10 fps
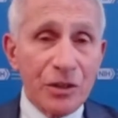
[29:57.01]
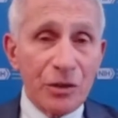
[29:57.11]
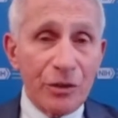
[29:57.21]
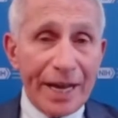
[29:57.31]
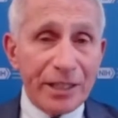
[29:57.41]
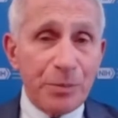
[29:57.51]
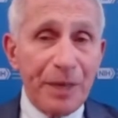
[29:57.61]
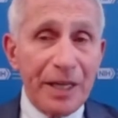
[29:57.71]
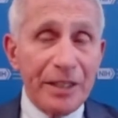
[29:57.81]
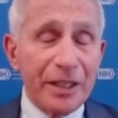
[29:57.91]
So that's
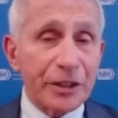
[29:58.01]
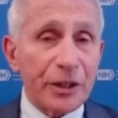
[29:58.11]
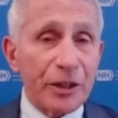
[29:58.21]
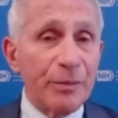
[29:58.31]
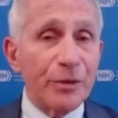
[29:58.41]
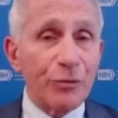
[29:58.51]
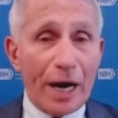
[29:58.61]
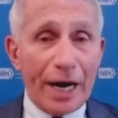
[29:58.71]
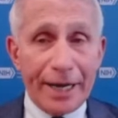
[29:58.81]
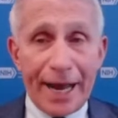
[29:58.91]
being determined
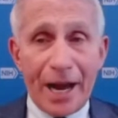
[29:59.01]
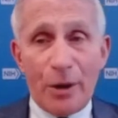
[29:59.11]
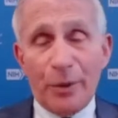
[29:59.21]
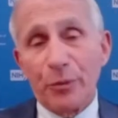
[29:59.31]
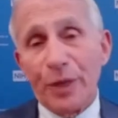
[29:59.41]
right now.